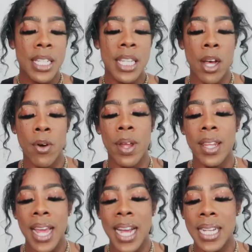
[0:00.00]
So,
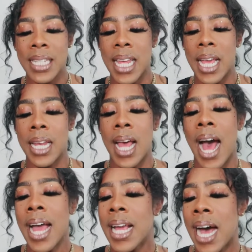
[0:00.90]
like I said,
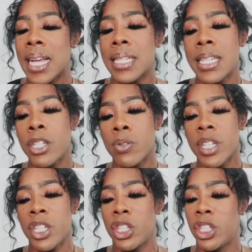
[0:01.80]
I got
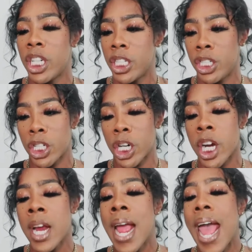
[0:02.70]
Citrus
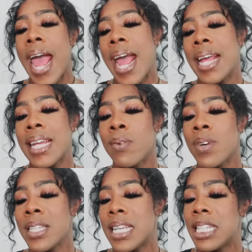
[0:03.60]
Ginger, and it
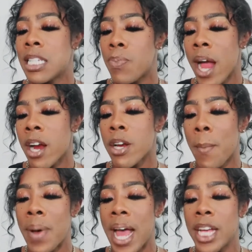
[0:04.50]
was
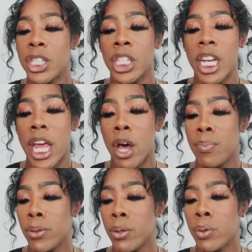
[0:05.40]
inspired by Chanel
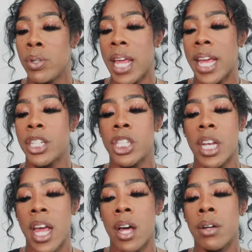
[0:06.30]
Bleu de
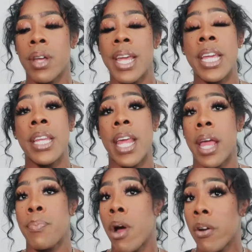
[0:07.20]
Chanel Eau
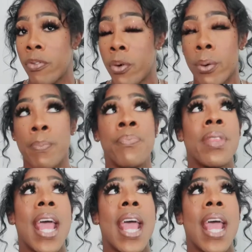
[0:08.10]
de Parfum.